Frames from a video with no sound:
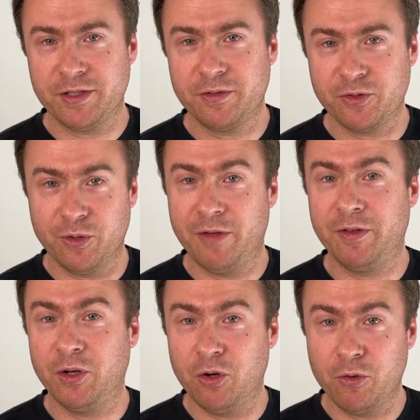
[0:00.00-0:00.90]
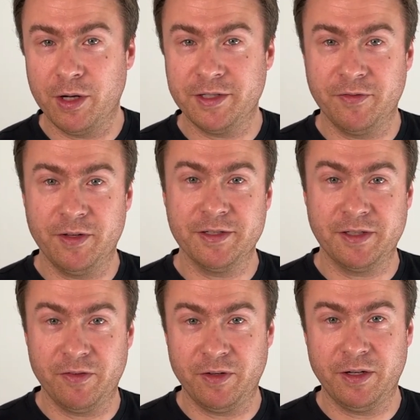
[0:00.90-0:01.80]
So having low LTV is
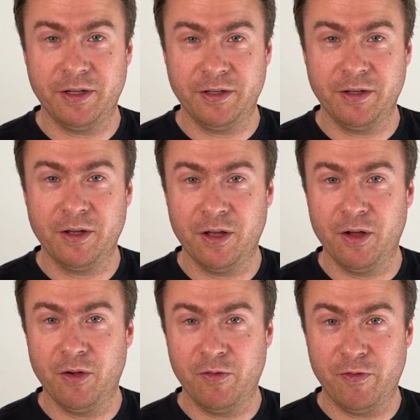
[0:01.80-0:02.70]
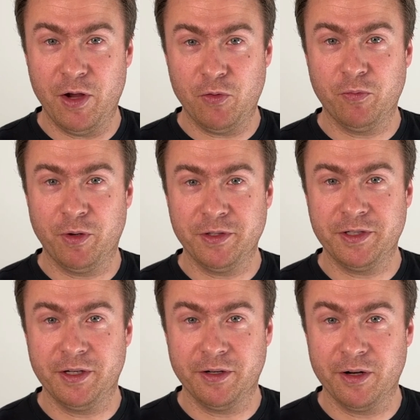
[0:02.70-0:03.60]
definitely a very good point
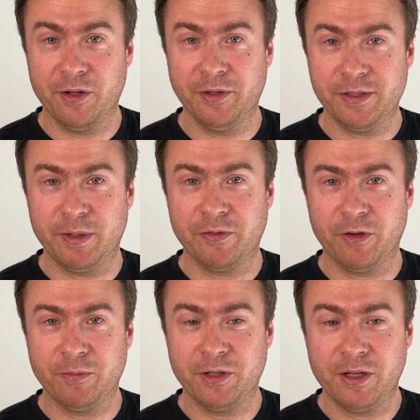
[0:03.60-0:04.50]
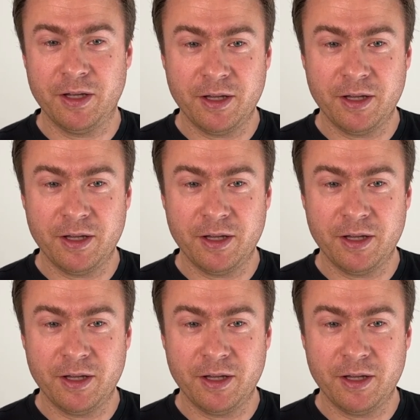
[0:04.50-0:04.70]
here on this platform.